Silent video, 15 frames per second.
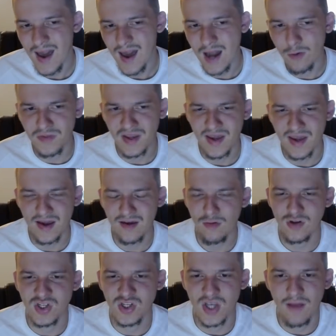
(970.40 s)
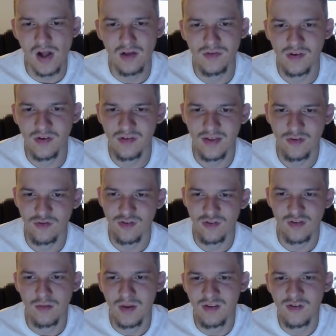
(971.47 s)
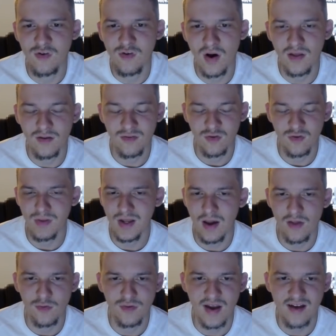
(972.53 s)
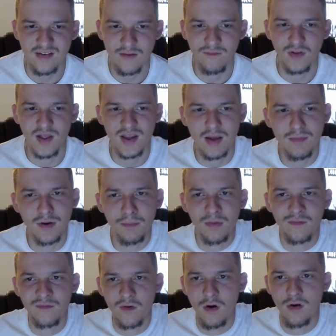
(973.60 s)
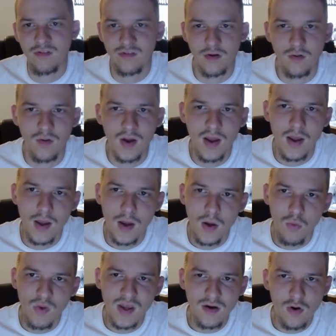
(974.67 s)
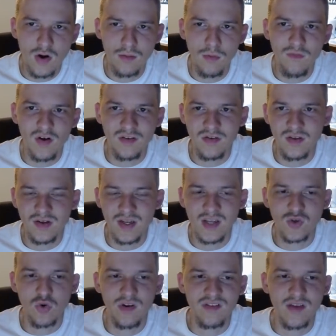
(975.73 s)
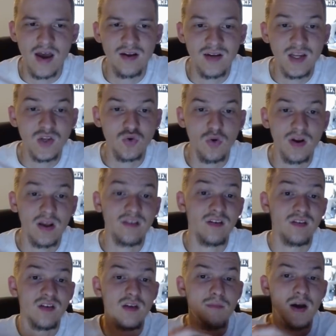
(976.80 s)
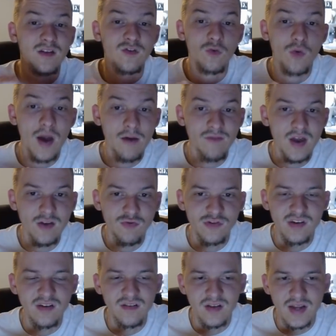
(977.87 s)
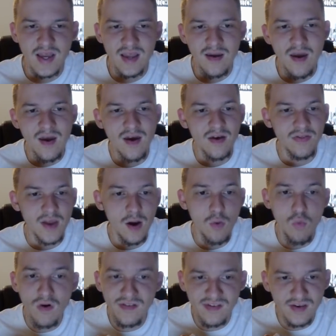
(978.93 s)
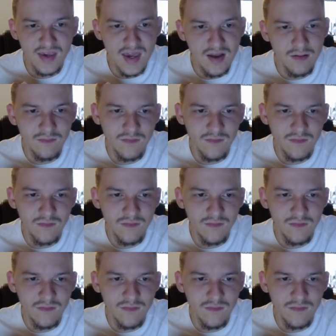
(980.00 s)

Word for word: I don't think I can go to J Val on the slate. There's just going to be too, uh, too many other guys I feel like I'm going to prefer. So we can go ahead and move on to the Detroit side. Detroit is a team I do have interest in today. They're once again